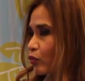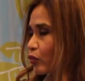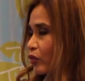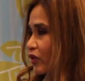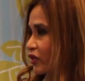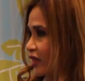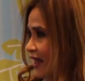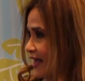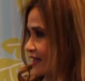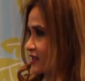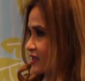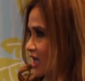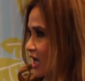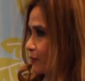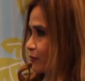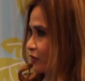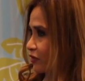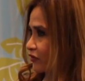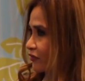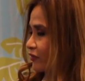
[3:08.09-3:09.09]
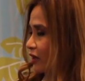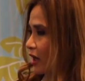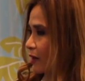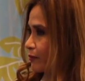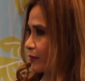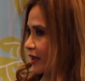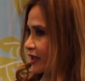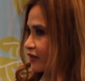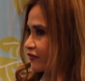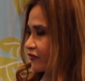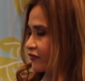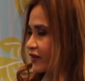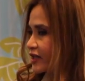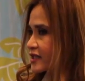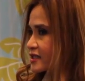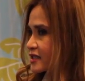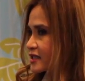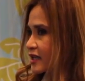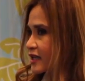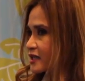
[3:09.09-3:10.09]
with that type of
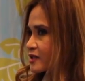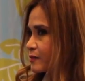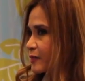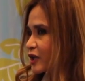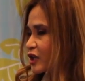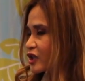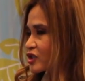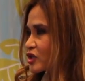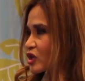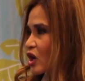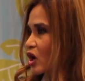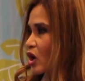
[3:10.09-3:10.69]
benefits is because